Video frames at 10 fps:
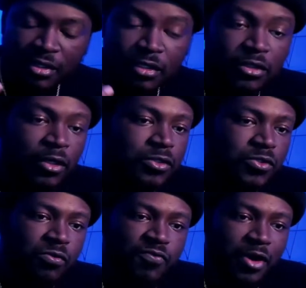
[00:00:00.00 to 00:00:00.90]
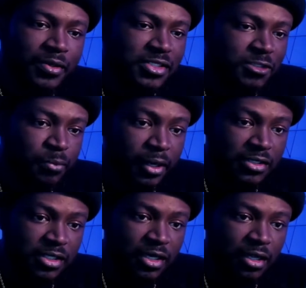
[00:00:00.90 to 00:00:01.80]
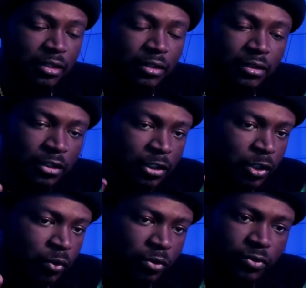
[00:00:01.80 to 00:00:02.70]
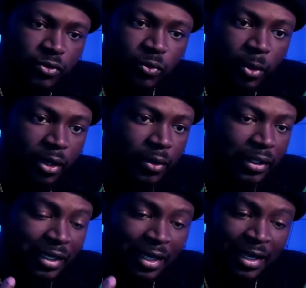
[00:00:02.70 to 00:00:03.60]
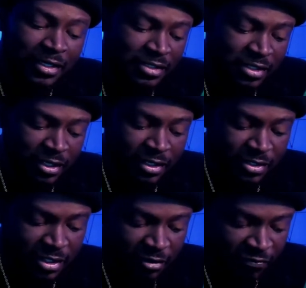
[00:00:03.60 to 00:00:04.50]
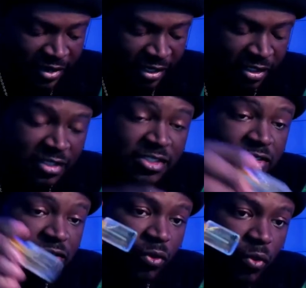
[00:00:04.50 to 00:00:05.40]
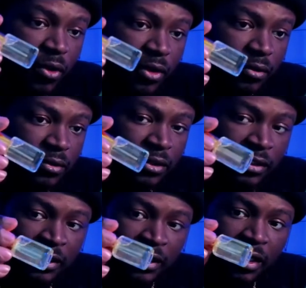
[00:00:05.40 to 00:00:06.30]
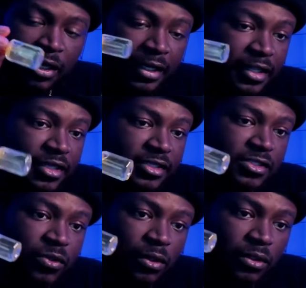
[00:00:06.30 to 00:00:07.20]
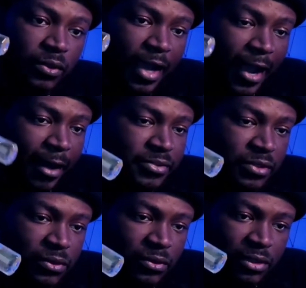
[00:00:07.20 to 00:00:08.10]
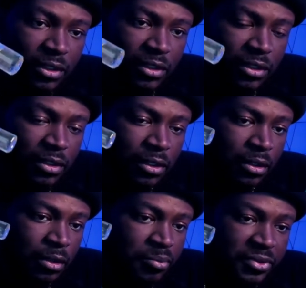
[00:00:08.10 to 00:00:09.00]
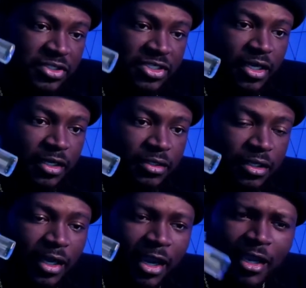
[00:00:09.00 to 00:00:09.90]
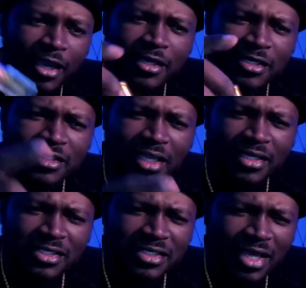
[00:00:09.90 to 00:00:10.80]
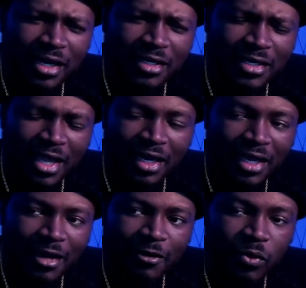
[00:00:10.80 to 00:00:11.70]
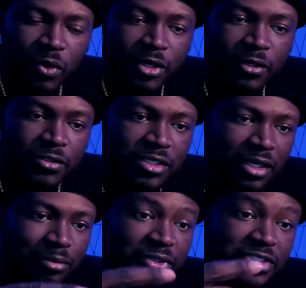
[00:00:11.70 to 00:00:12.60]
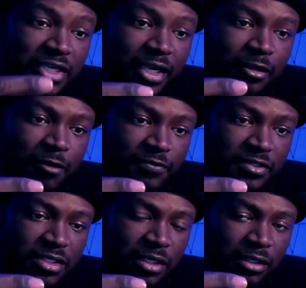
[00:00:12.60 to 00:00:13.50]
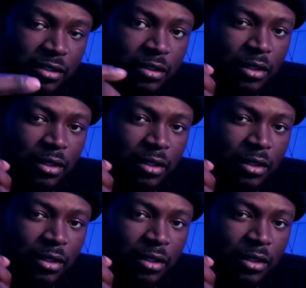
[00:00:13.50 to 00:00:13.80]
Those two fragrances paired together will do well in a lot of settings. And the fact that this is an oil, this is going to absolutely project. And it's like, it's not a lot of oils can project off the skin